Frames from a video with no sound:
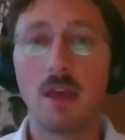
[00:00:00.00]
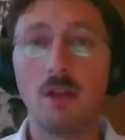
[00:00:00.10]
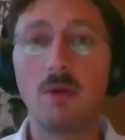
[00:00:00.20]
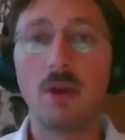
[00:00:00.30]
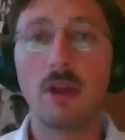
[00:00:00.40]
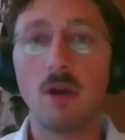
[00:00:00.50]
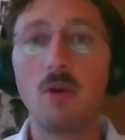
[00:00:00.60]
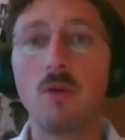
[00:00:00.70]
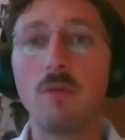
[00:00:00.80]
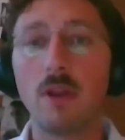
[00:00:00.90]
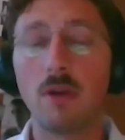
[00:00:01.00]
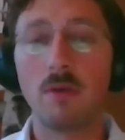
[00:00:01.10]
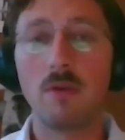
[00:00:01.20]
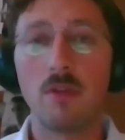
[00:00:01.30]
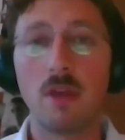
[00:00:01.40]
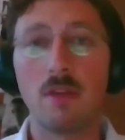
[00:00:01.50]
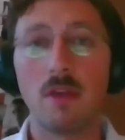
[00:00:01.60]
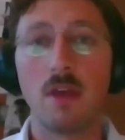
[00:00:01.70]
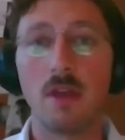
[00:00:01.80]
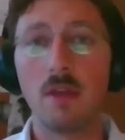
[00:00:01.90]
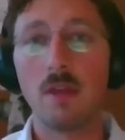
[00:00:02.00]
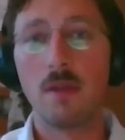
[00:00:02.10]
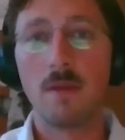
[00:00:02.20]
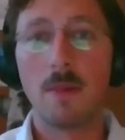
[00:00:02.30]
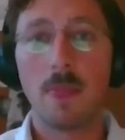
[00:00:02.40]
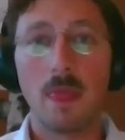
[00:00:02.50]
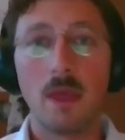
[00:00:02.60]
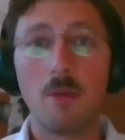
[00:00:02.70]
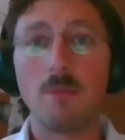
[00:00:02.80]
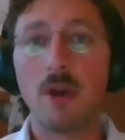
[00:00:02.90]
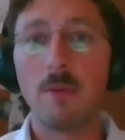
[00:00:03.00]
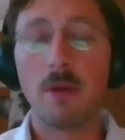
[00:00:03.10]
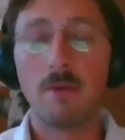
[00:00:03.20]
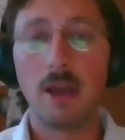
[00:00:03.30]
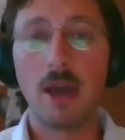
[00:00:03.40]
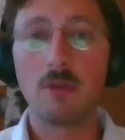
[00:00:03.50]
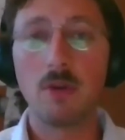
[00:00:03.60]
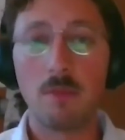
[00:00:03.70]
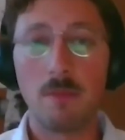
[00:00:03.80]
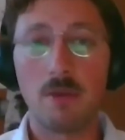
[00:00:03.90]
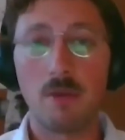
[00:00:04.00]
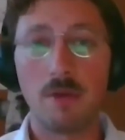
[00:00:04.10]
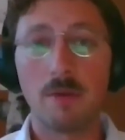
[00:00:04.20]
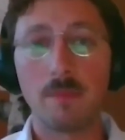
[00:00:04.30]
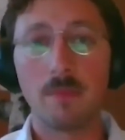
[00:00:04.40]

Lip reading: look at local recurrence as a primary outcome measure.